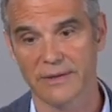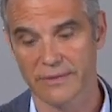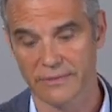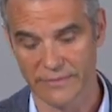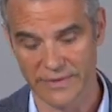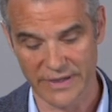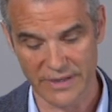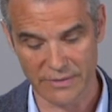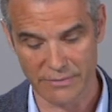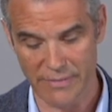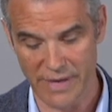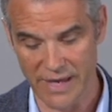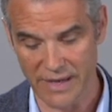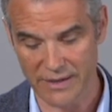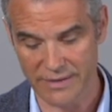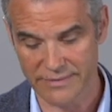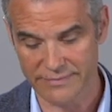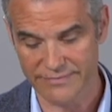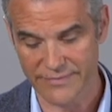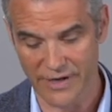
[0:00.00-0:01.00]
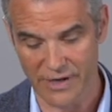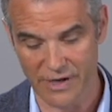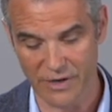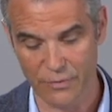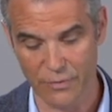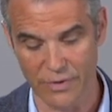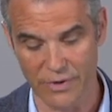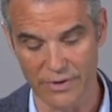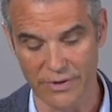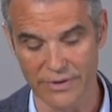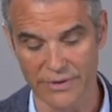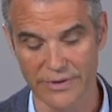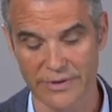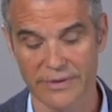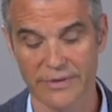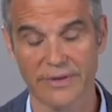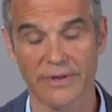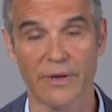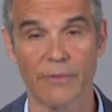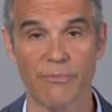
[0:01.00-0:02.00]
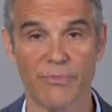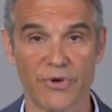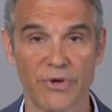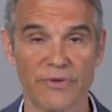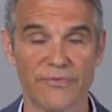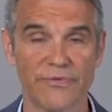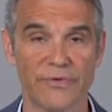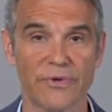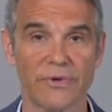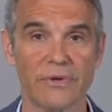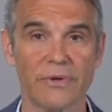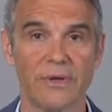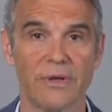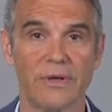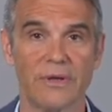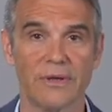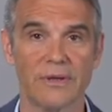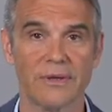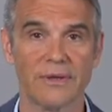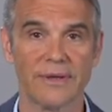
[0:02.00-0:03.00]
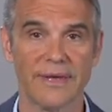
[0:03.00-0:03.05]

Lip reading: we can make our world a beautiful,